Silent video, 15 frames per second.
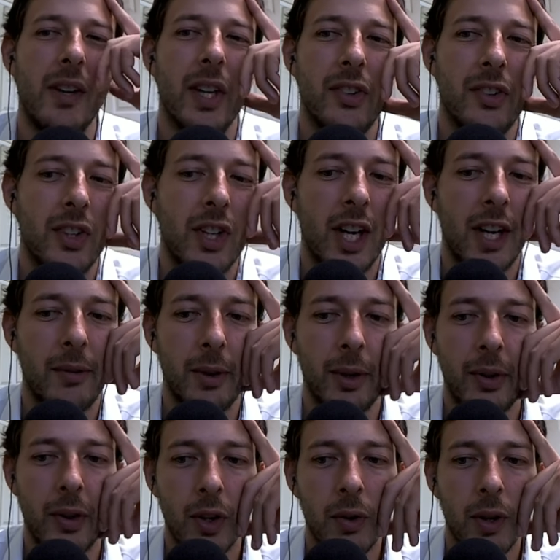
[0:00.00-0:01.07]
That's not
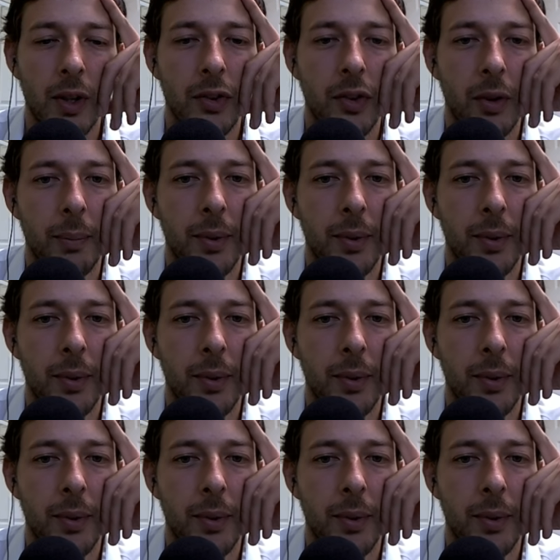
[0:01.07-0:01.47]
really the crux of the